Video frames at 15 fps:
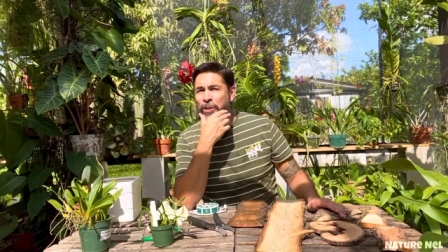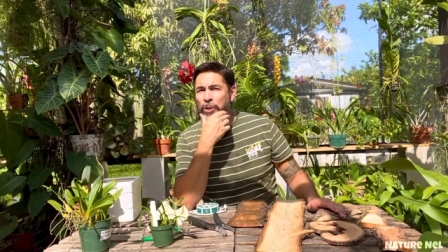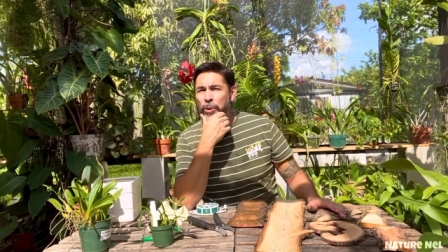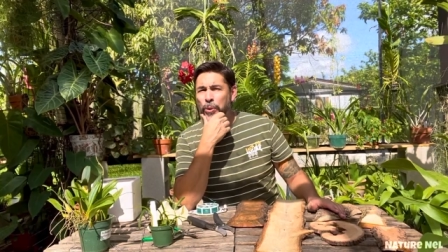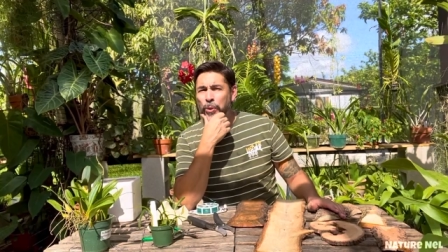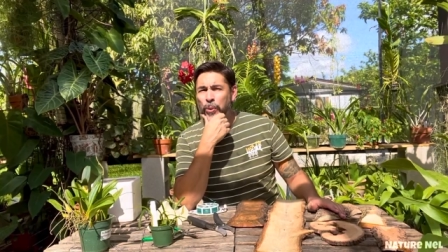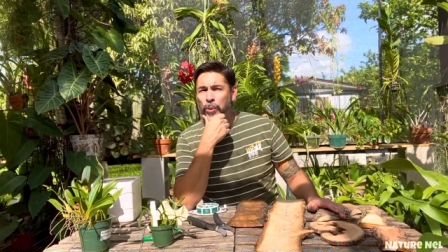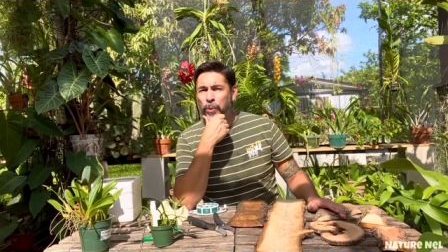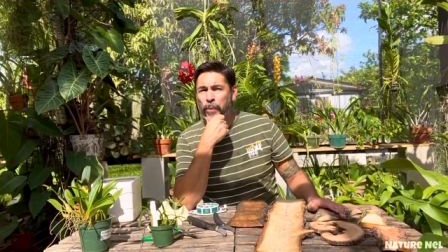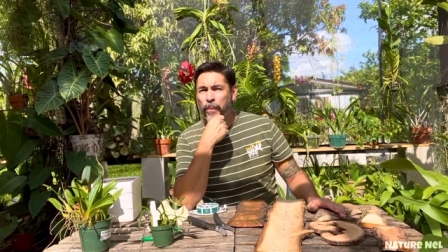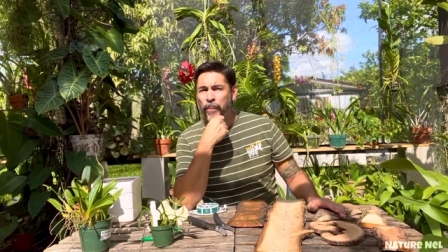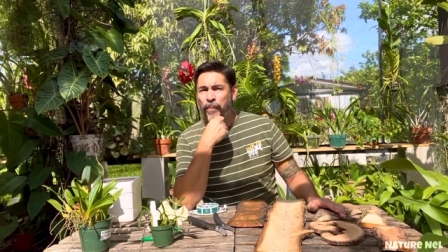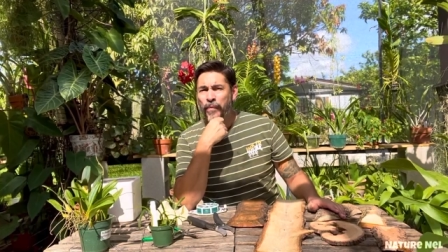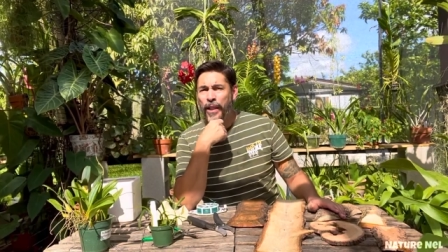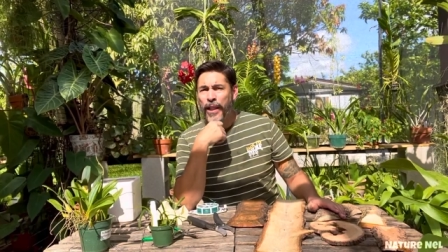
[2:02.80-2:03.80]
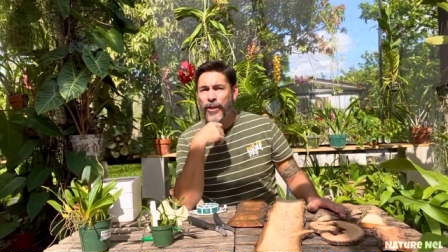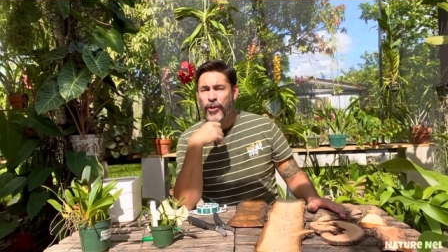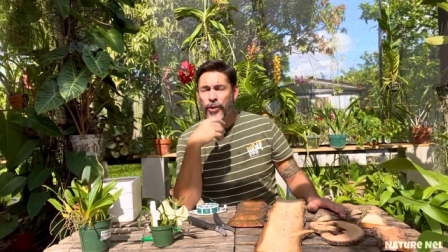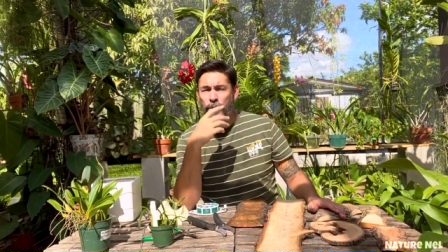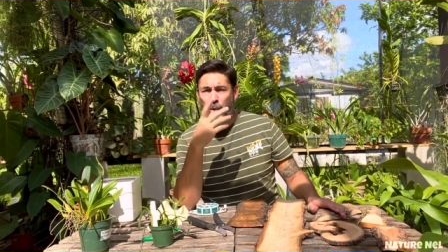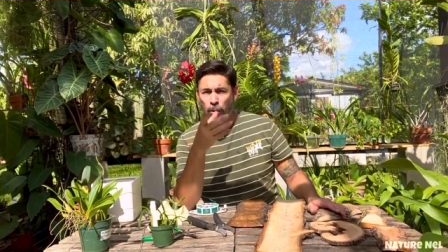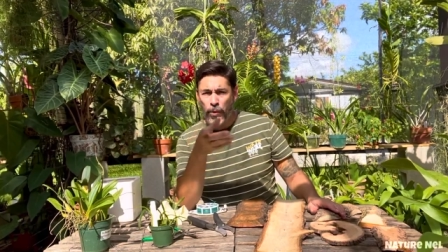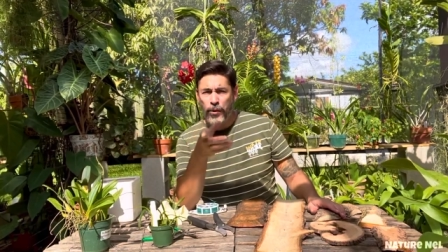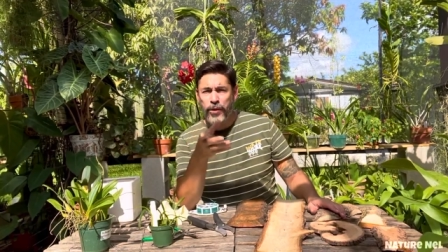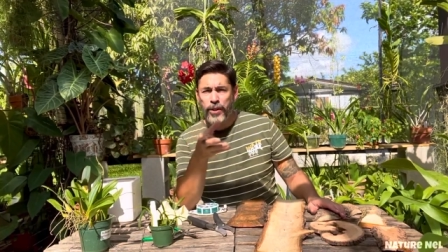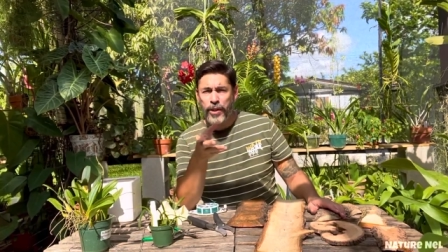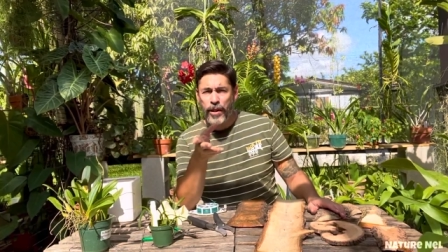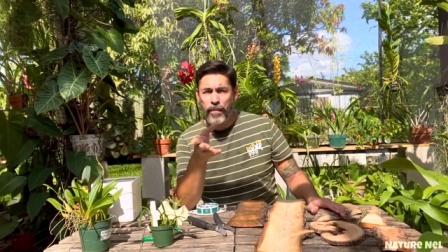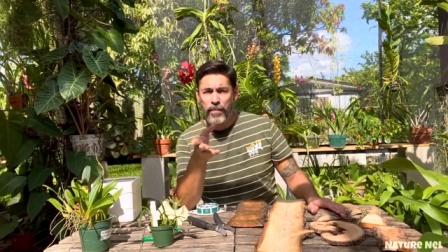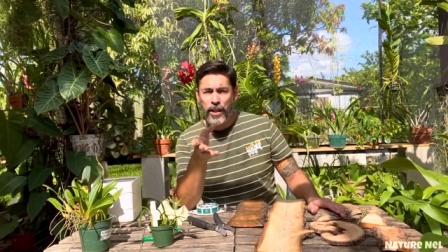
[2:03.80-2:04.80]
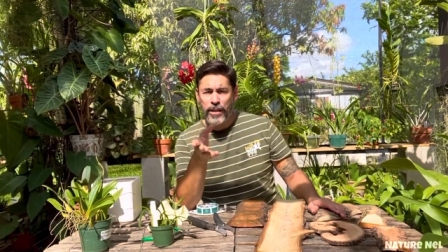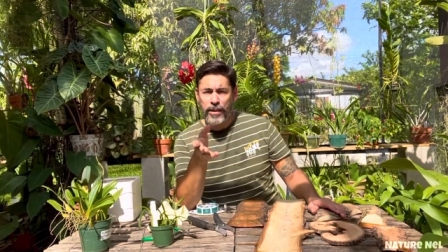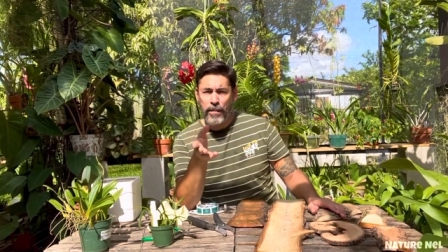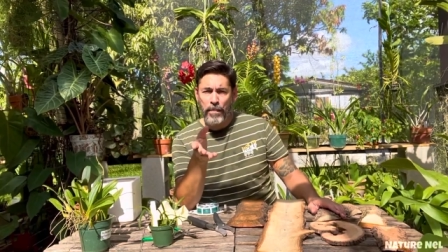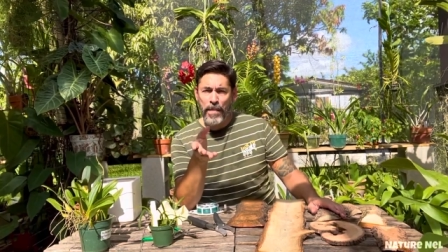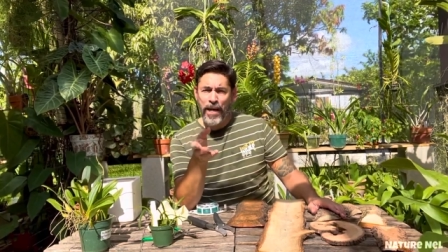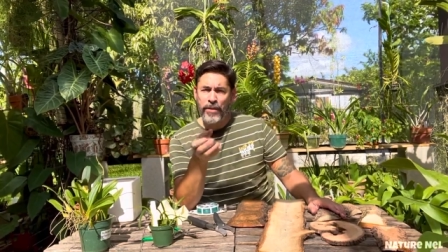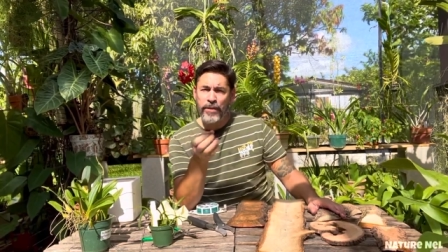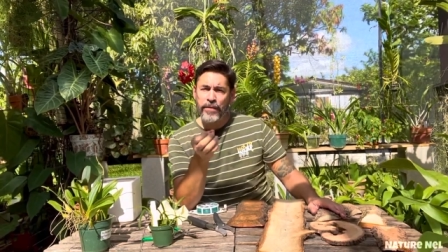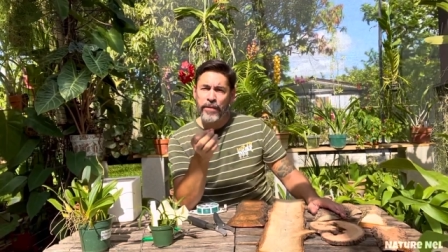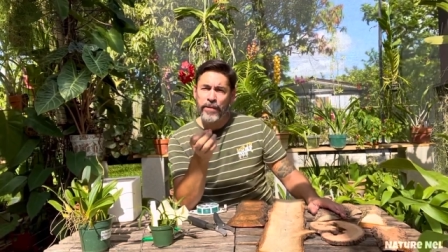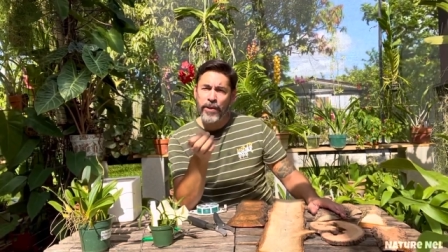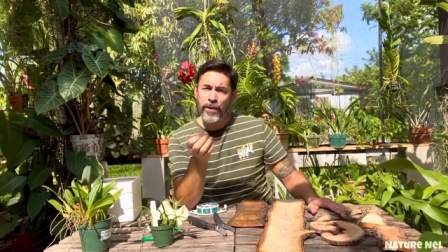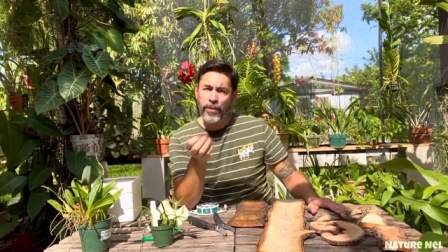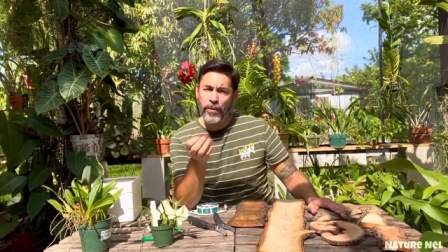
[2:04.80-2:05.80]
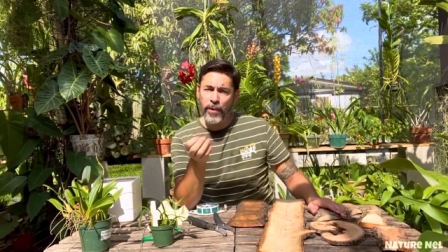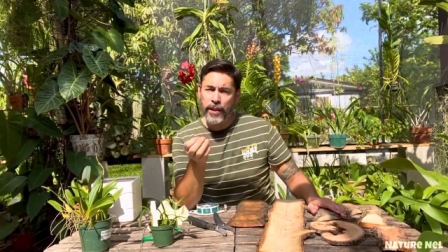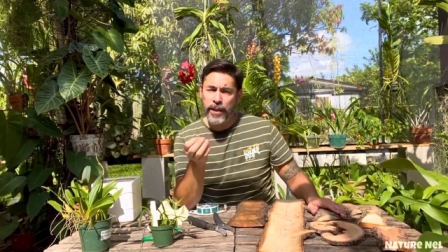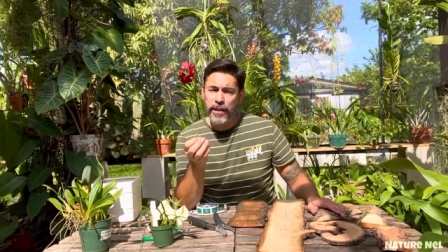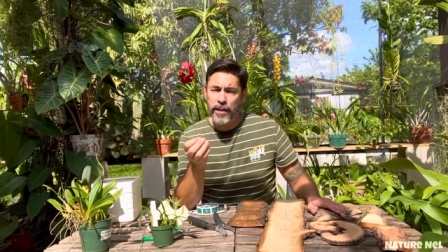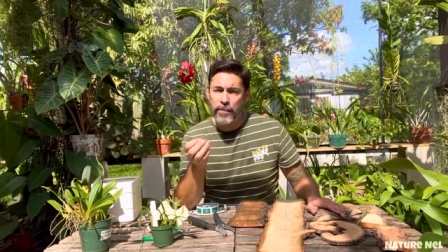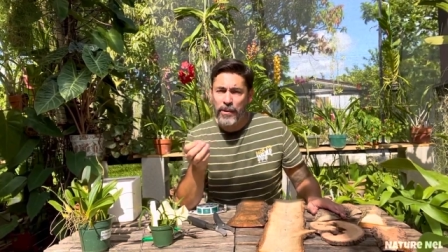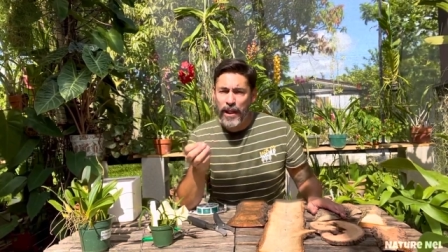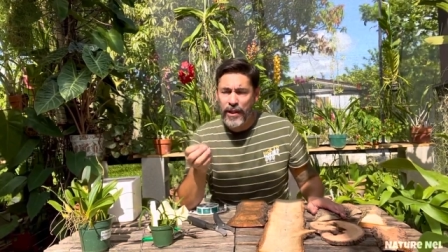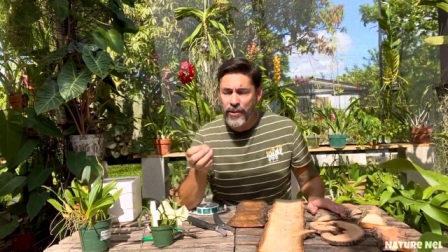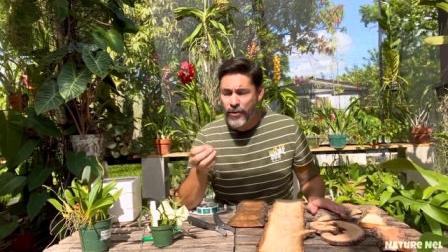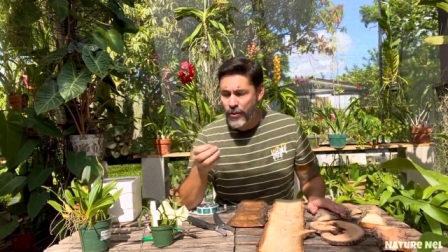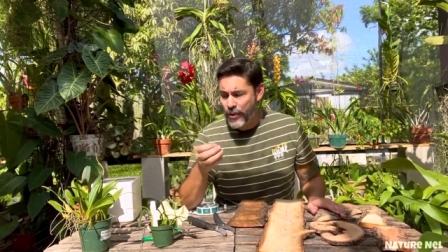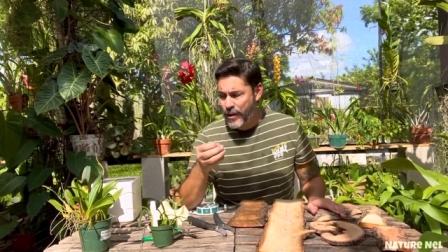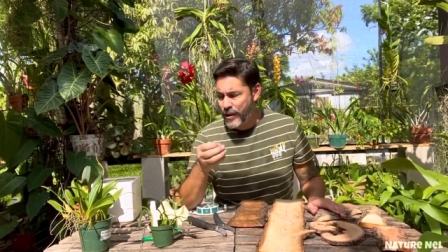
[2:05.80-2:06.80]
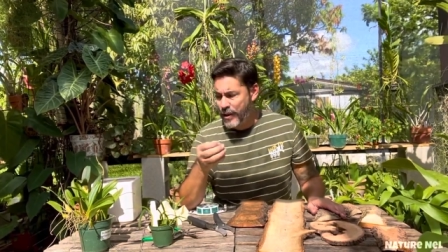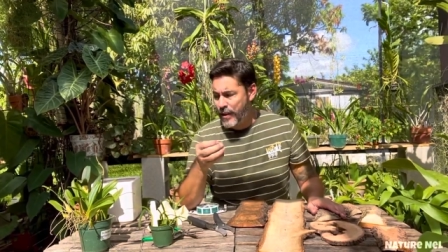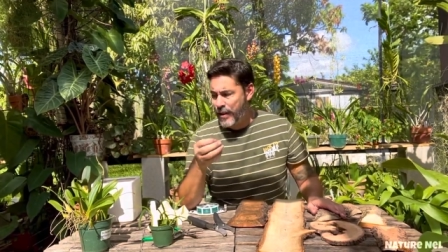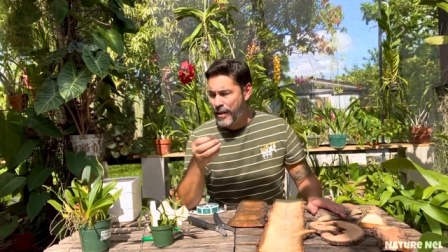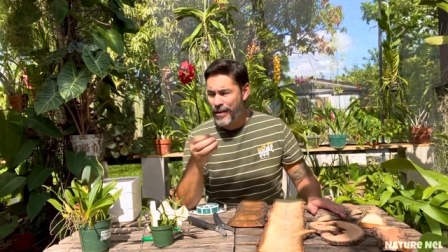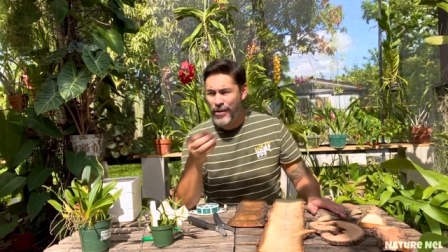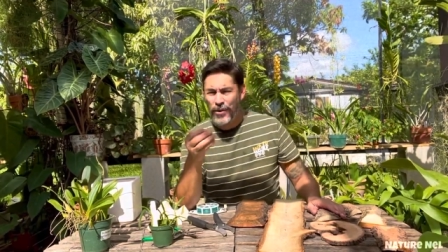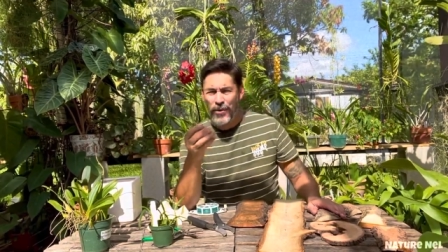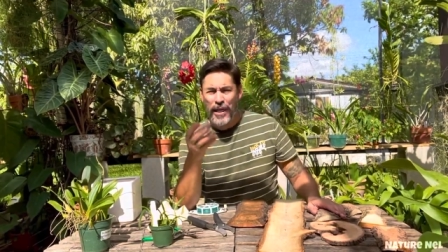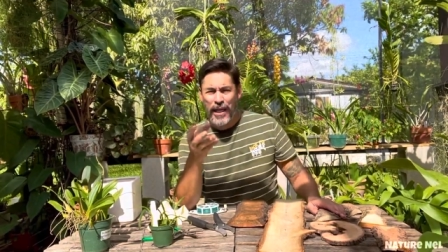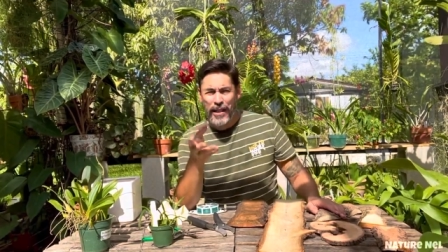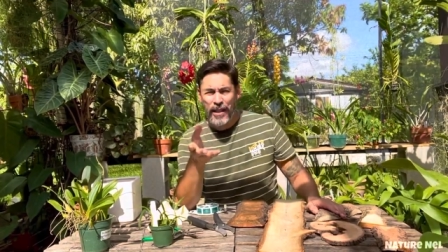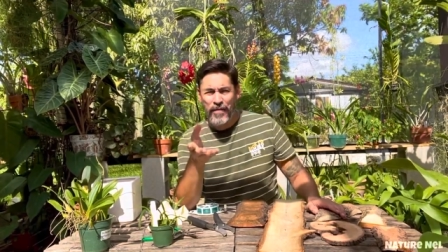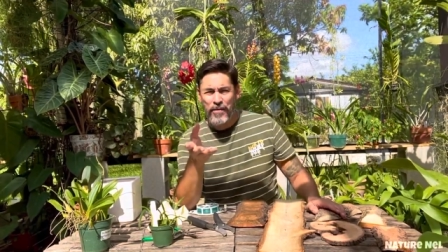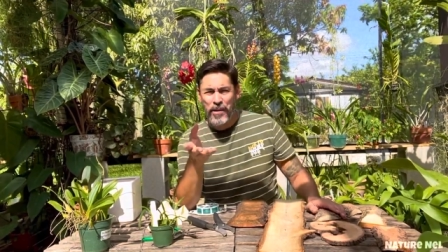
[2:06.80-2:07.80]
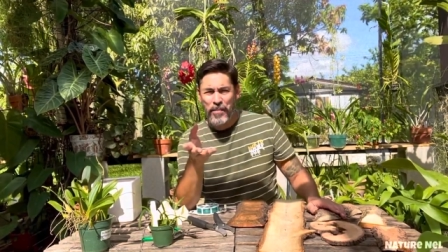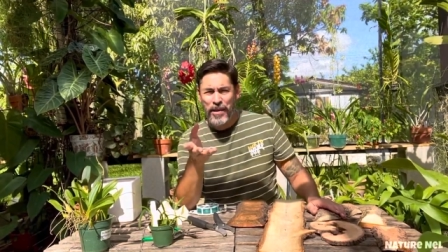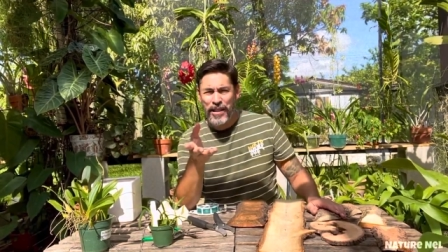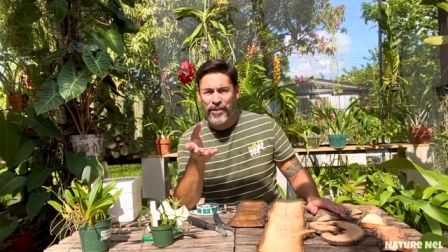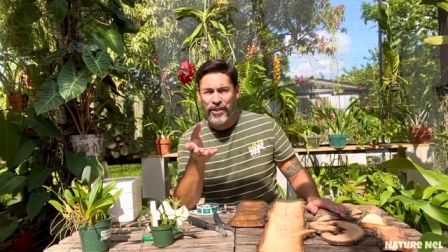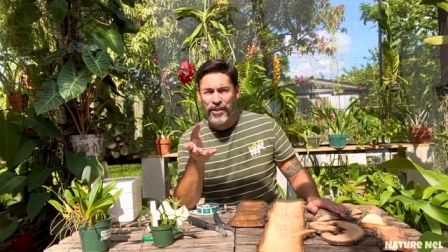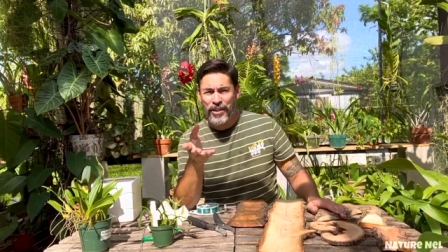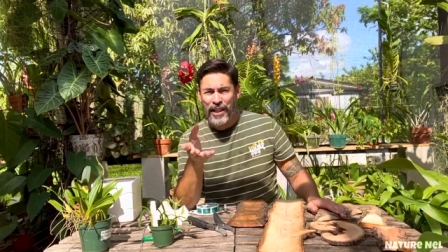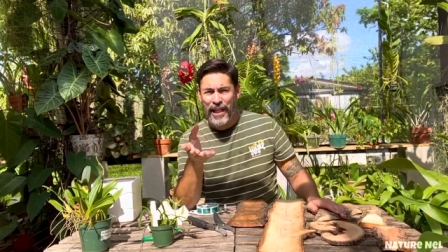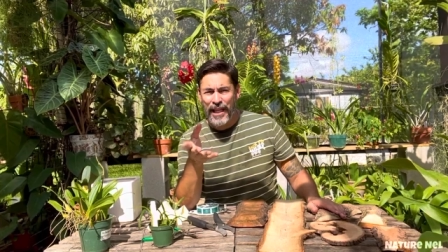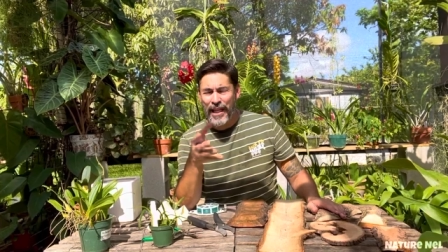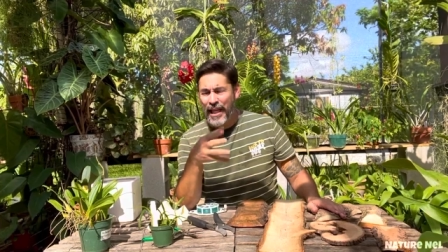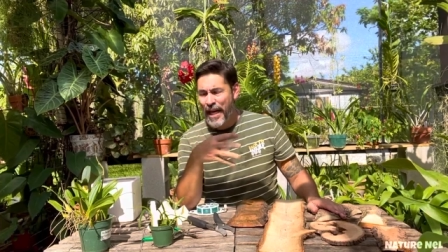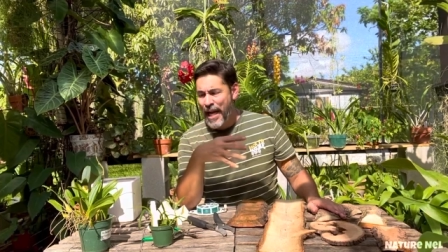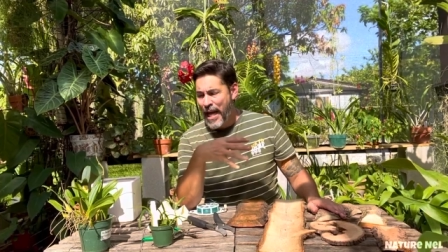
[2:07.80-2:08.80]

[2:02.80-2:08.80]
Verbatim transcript: to you ordered some some mounts from the orchid supply store and, and you had left me a message saying